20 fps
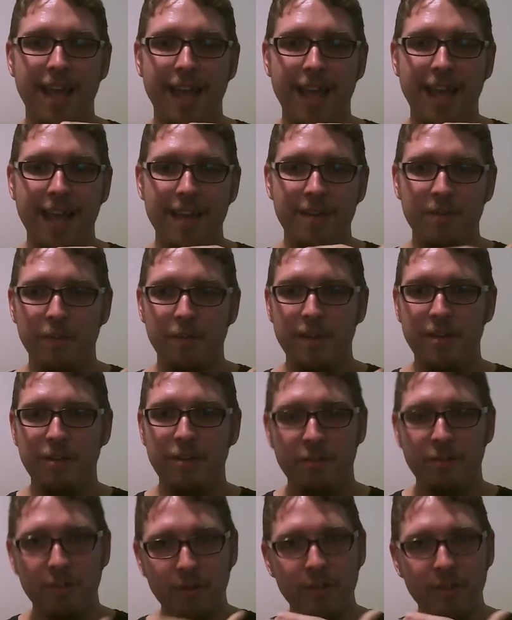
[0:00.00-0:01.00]
And when you
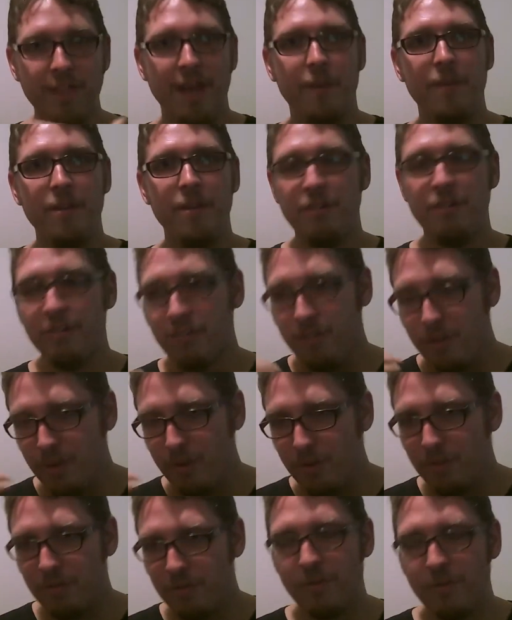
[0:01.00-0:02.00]
do that, when you just
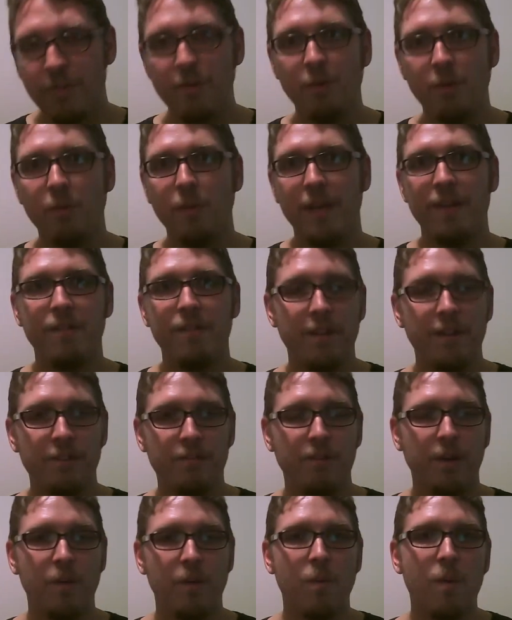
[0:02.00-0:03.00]
use thought when
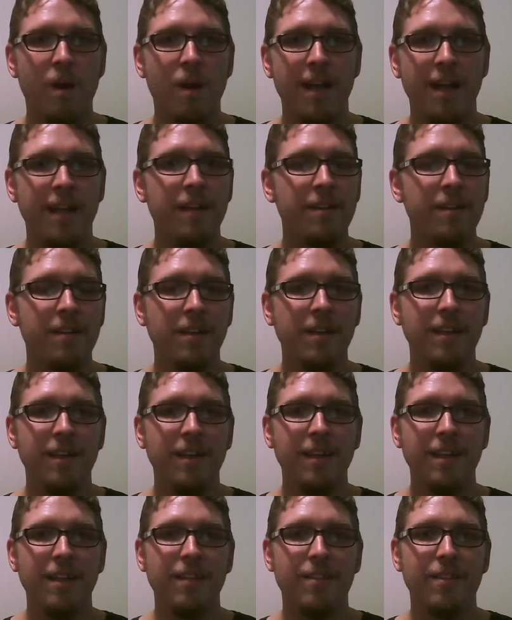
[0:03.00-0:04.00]
it's required,
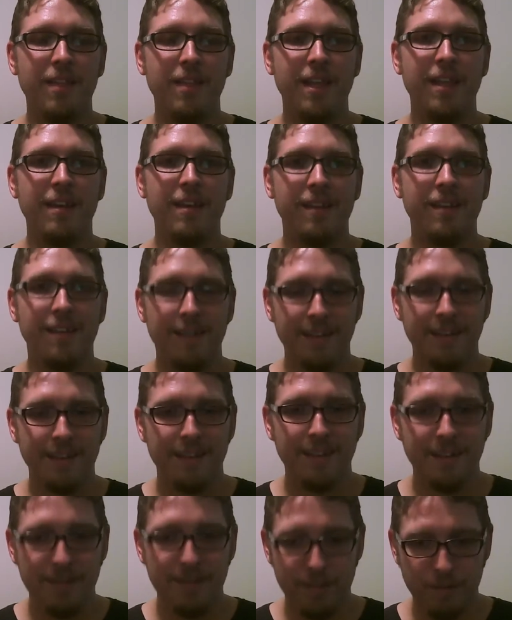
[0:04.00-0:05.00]
then
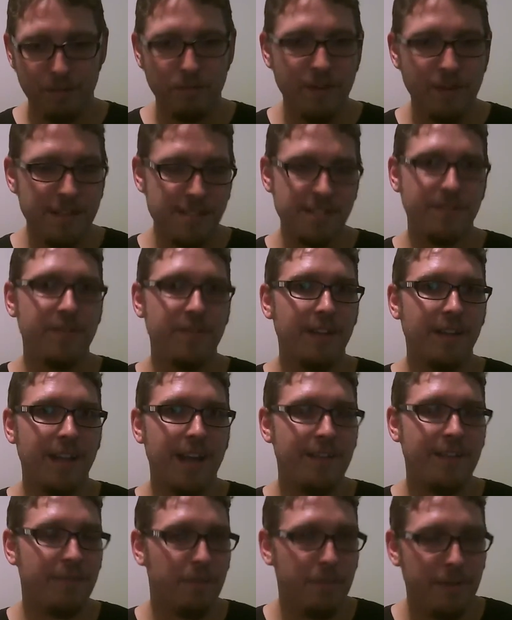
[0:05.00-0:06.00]
the rest of your
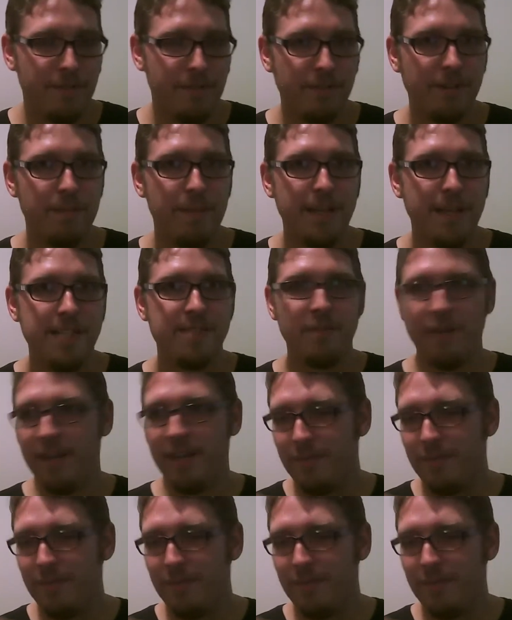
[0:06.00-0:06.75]
life will be very peaceful.